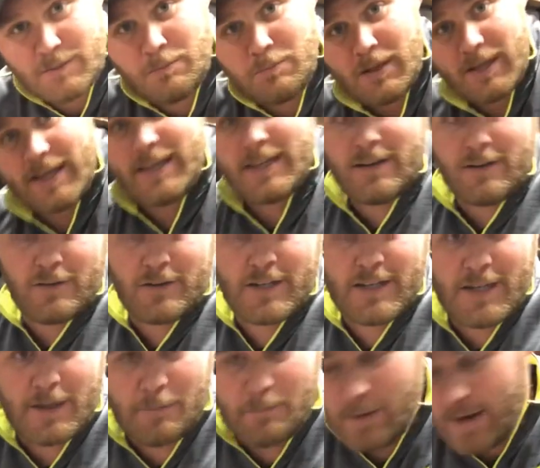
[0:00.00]
the blade, it'll
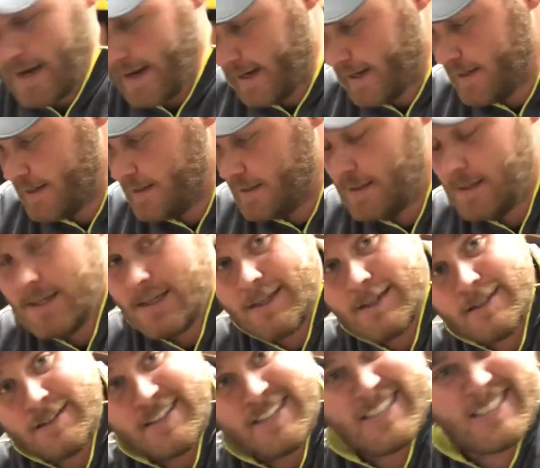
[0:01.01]
kick back.
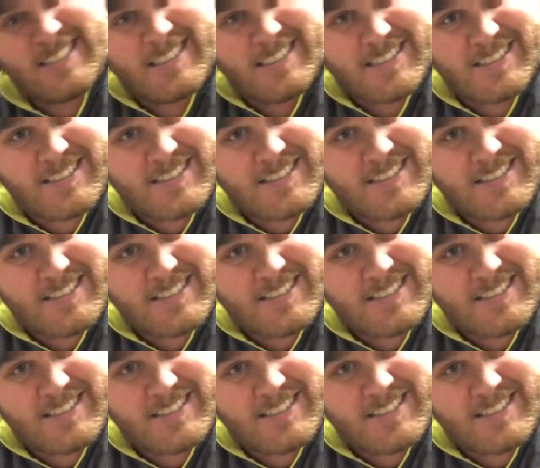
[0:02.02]
It'll hit you in the